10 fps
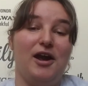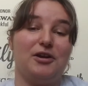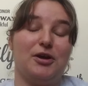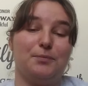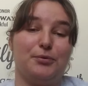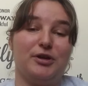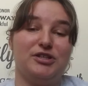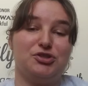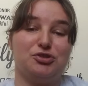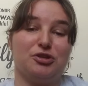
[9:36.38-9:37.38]
And I'm
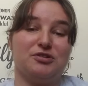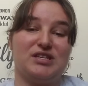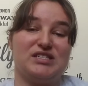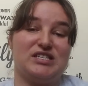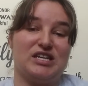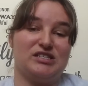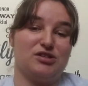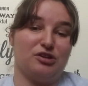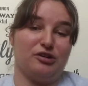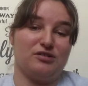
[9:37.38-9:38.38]
pretty sure this is his
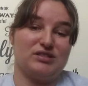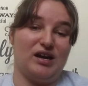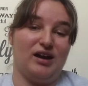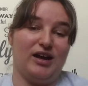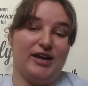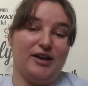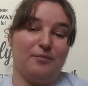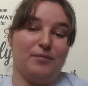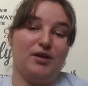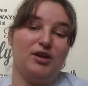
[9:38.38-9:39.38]
third
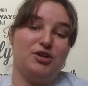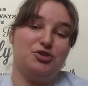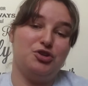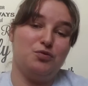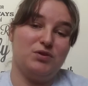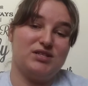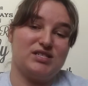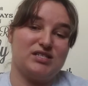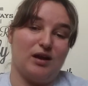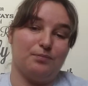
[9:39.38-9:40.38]
time doing
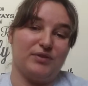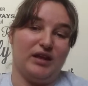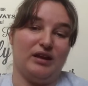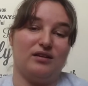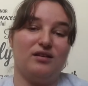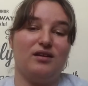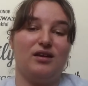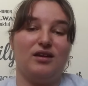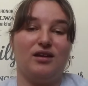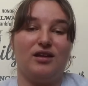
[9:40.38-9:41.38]
something
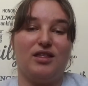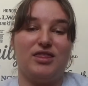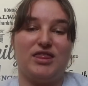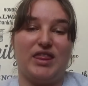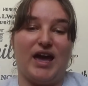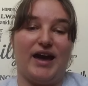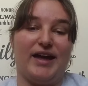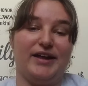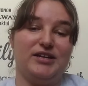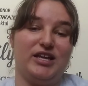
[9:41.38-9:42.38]

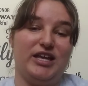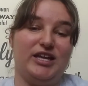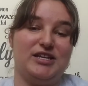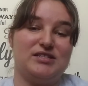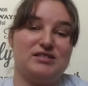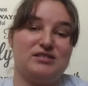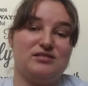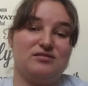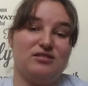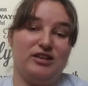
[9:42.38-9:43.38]
that
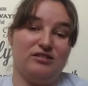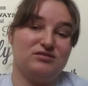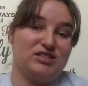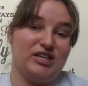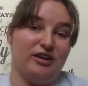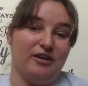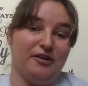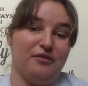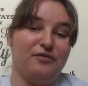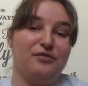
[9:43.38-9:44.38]
he's guilty
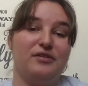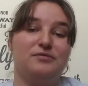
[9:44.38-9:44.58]
of.